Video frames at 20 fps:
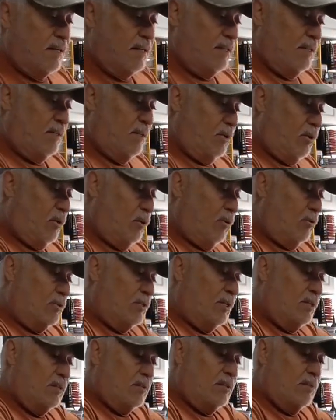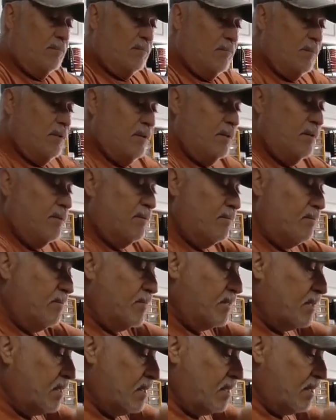and the whole system.
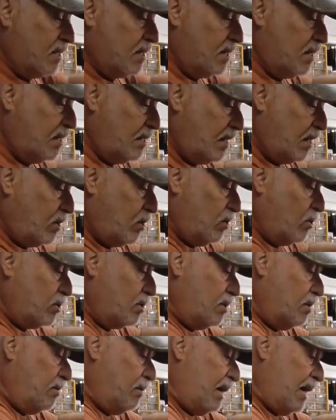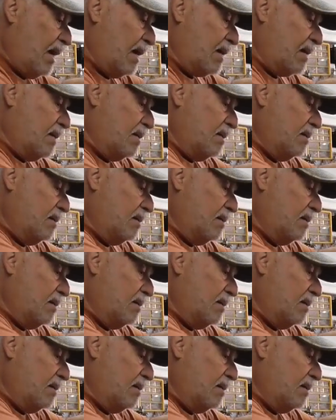And that goes in the back